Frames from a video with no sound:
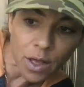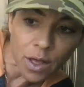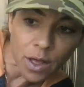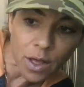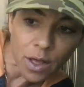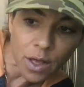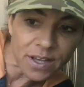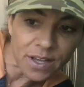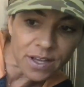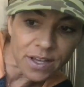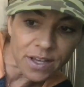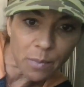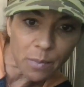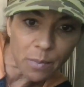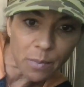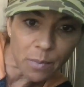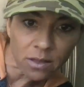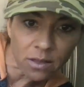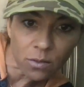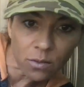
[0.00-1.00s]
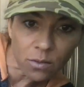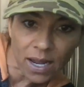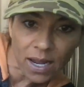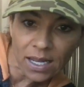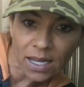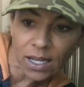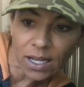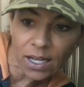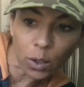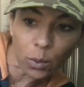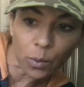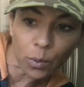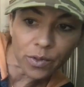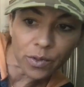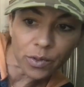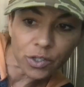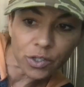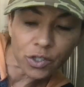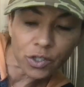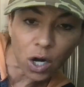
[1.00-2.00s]
this month, right here where
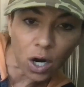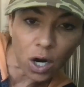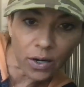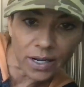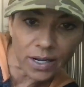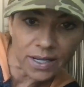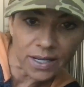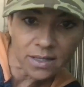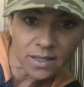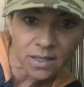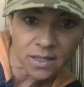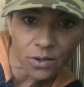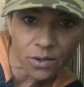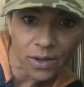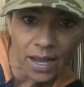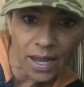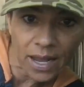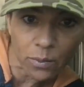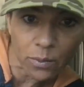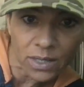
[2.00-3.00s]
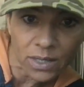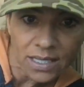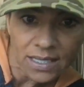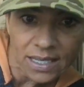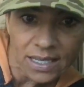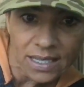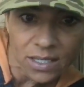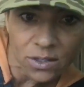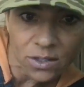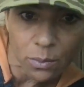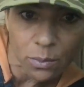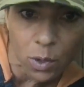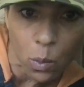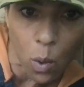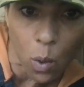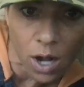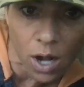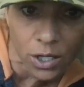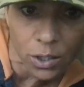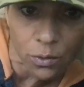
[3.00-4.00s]
the star is, you can't really see it, so I'm going to
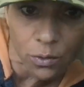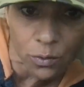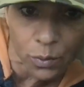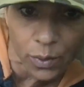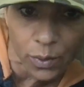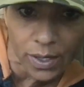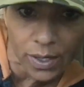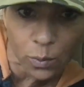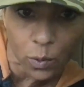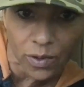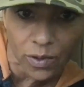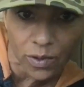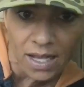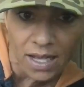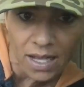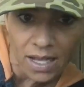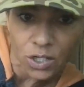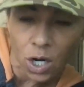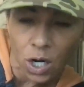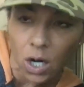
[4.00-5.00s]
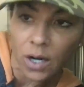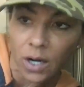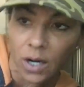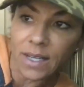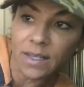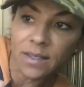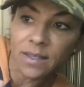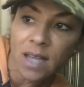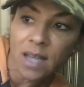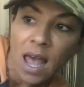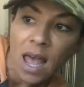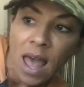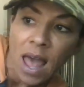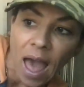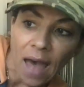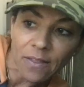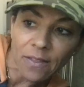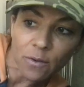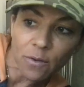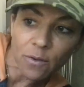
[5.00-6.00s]
walk you through it. Where that star is,
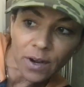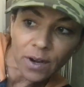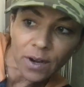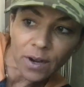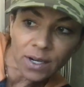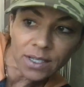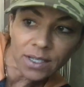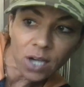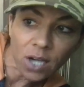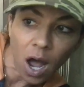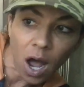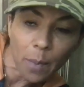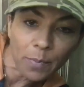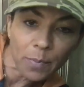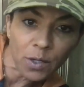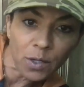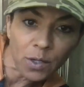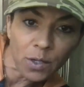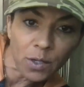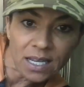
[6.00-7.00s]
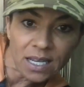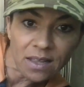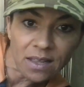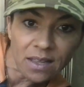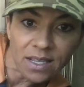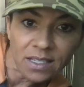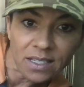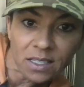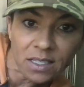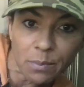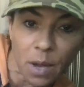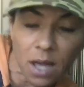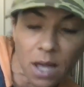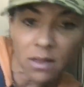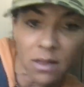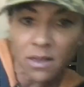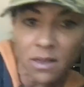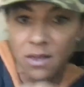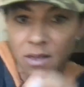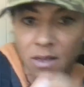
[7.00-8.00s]
at the very top, you see this
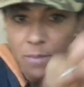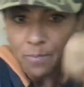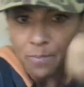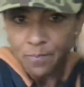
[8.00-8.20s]
month.